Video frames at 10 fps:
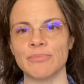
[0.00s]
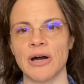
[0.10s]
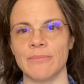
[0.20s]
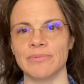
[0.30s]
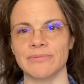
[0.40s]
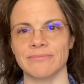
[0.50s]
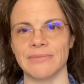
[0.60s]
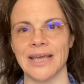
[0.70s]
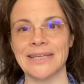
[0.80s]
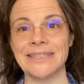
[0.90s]
pop
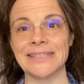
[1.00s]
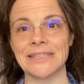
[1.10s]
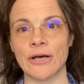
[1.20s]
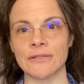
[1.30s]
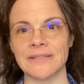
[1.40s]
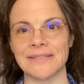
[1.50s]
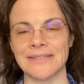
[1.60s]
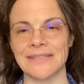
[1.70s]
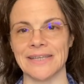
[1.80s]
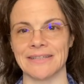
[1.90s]
and it is not
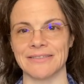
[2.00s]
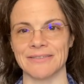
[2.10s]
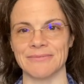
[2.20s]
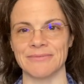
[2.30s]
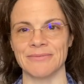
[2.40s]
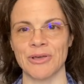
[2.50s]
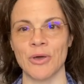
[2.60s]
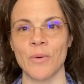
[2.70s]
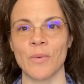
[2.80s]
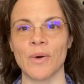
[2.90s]
sealed.
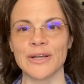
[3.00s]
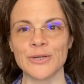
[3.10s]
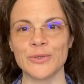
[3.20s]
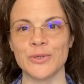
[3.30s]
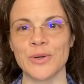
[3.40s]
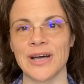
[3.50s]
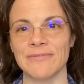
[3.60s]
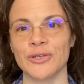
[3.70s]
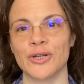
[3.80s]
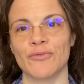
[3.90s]
What could you
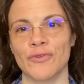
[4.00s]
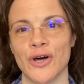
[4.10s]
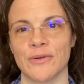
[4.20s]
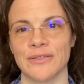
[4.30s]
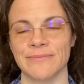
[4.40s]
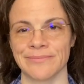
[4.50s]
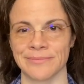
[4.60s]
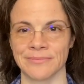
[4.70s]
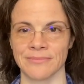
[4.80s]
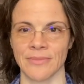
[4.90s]
have done wrong?
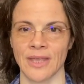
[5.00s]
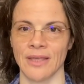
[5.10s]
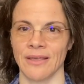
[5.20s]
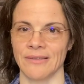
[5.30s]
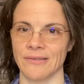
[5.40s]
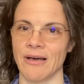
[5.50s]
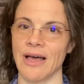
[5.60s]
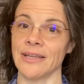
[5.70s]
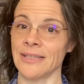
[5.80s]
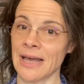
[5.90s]
So
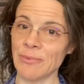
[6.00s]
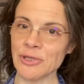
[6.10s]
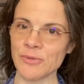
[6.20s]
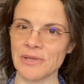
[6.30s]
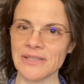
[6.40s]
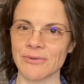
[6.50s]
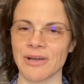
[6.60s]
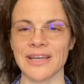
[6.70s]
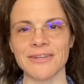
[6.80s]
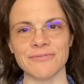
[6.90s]
it happened to me, so I
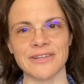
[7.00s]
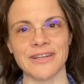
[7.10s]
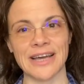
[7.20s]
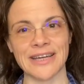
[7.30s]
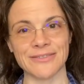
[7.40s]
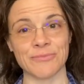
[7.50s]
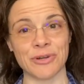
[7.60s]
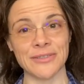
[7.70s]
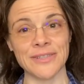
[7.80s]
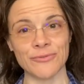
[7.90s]
kind of analyzed the
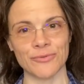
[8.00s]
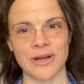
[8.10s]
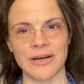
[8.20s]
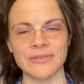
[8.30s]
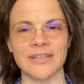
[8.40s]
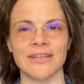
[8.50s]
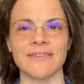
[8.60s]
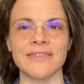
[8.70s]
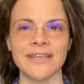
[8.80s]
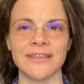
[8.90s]
process throughout, and I
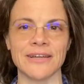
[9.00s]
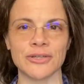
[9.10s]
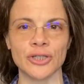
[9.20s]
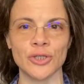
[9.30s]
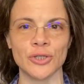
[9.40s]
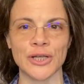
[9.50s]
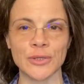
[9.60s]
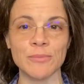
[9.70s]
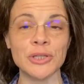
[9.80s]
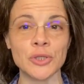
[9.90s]
think there are there
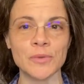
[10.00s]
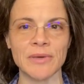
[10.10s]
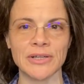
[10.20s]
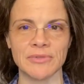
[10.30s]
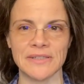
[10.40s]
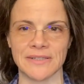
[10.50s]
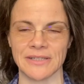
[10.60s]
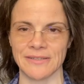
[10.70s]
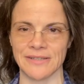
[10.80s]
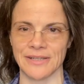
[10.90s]
could be two main
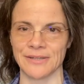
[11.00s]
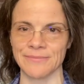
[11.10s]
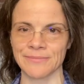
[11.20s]
reasons here.